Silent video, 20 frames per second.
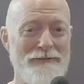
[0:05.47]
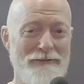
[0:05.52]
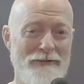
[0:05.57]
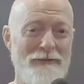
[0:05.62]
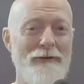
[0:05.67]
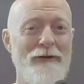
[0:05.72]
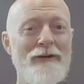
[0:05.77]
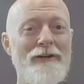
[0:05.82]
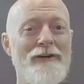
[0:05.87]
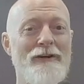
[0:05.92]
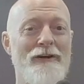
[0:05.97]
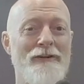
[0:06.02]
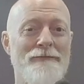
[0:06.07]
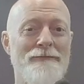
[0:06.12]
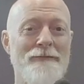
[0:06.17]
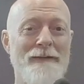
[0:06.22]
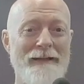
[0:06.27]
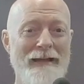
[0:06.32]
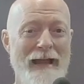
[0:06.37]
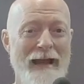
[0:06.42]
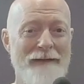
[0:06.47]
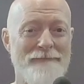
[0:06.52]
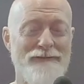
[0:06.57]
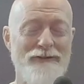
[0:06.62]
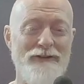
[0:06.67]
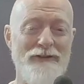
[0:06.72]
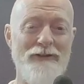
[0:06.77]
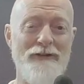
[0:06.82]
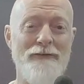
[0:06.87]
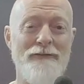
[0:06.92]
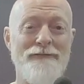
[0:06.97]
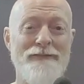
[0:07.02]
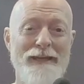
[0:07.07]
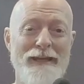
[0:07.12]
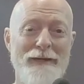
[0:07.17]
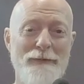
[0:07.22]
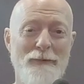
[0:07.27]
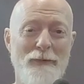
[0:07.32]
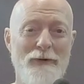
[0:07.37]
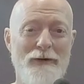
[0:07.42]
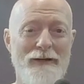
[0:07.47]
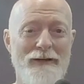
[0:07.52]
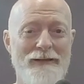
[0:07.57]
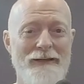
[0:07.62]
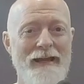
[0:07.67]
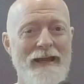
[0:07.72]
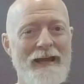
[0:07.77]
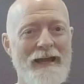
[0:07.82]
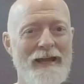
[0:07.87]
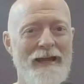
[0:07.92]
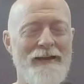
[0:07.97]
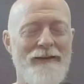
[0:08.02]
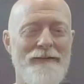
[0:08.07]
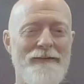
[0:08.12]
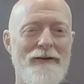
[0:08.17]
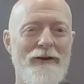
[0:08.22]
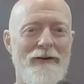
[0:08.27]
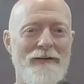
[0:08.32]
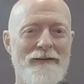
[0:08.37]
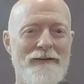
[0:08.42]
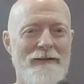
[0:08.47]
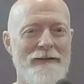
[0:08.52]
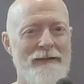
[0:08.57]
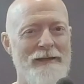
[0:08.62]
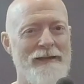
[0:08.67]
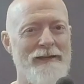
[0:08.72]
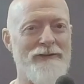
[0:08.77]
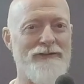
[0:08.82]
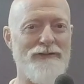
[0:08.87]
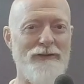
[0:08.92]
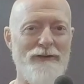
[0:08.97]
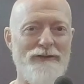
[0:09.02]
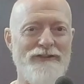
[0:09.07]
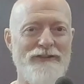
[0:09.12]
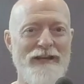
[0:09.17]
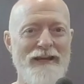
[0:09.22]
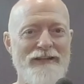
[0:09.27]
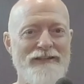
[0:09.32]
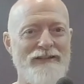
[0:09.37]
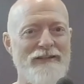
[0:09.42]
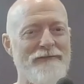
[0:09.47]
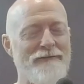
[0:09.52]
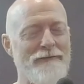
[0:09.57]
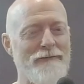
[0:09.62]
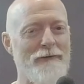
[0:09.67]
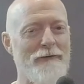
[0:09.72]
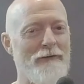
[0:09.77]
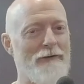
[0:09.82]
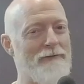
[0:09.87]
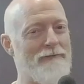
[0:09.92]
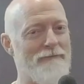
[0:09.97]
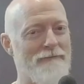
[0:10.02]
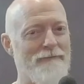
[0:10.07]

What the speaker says: to you on our afternoon of day one at the Association for